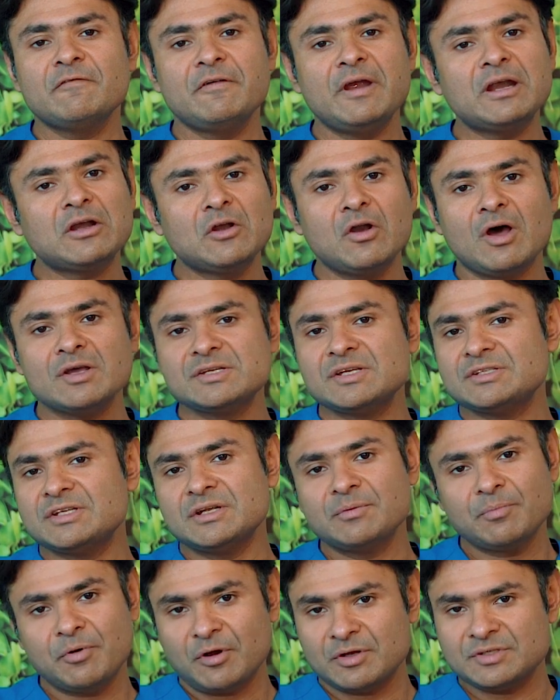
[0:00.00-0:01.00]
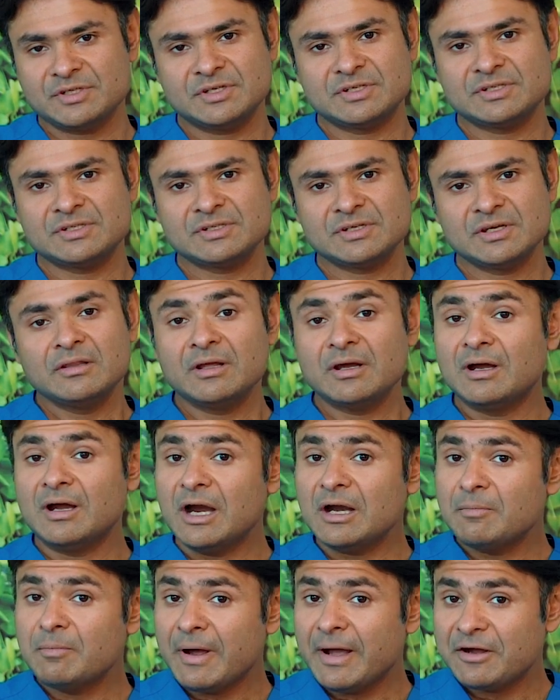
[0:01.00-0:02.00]
the weight loss is in process. The
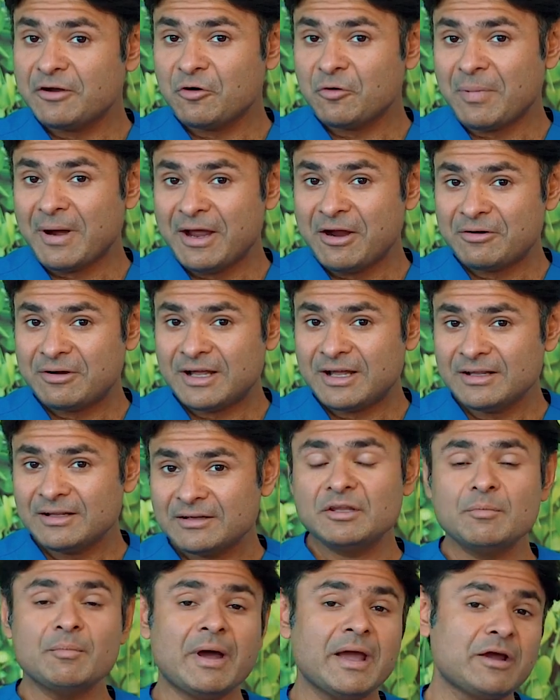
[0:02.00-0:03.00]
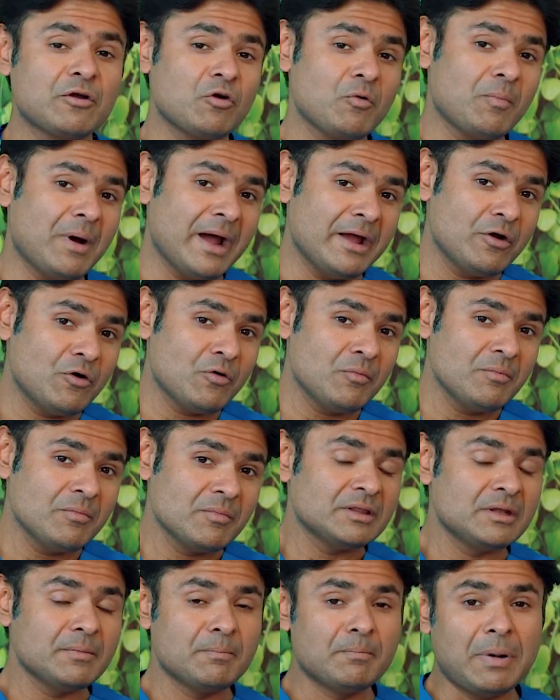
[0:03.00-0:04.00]
gut microbiota, the microbiome,
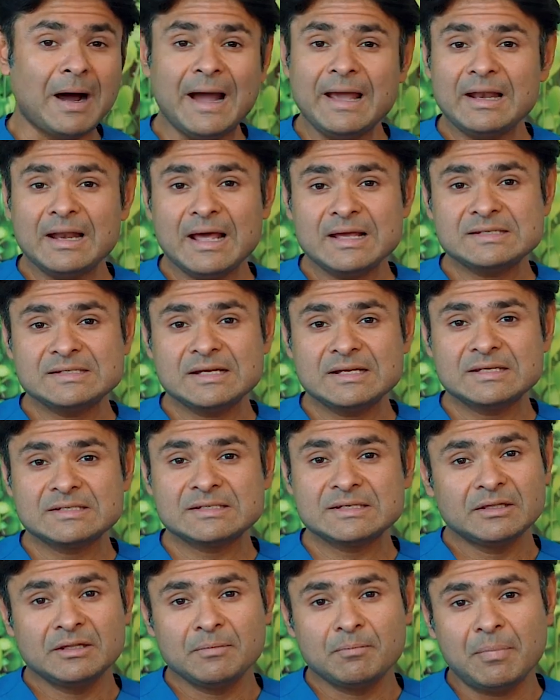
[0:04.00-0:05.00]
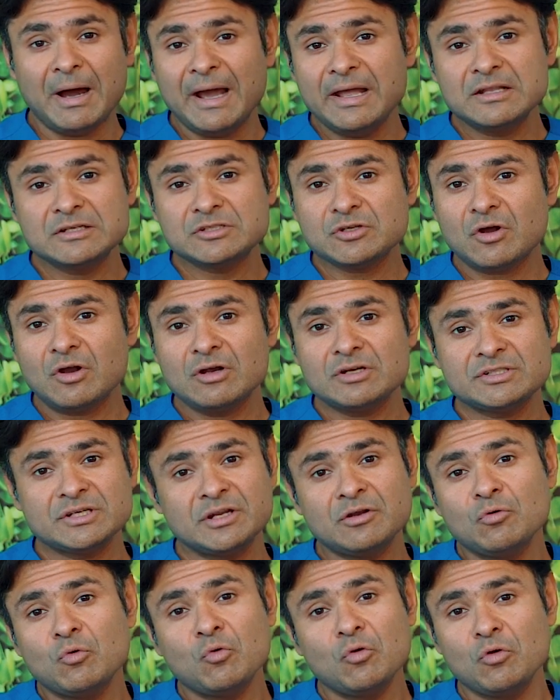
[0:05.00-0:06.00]
the bile acids, the bile salts,
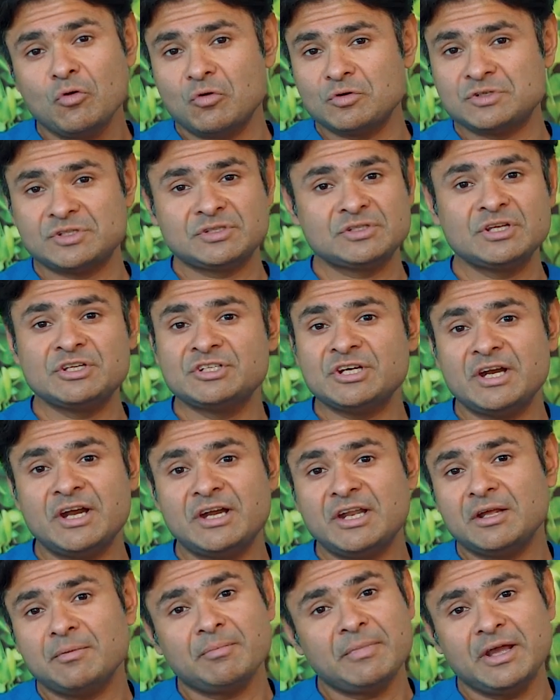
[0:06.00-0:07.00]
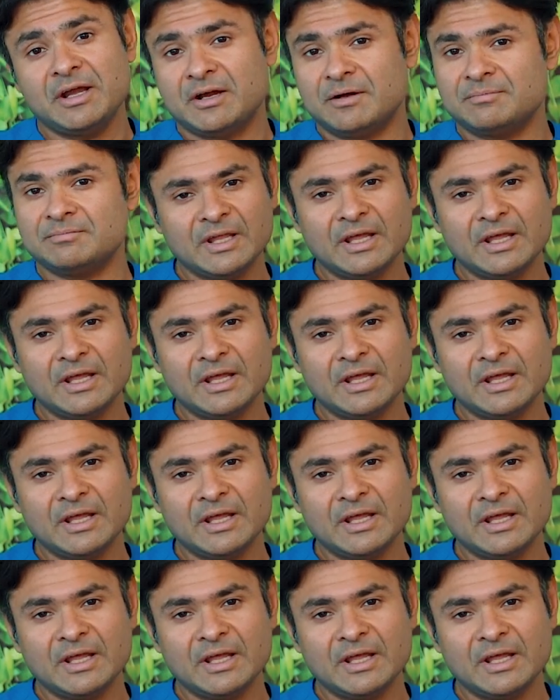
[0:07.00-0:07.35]
and who knows, the genetic makeup.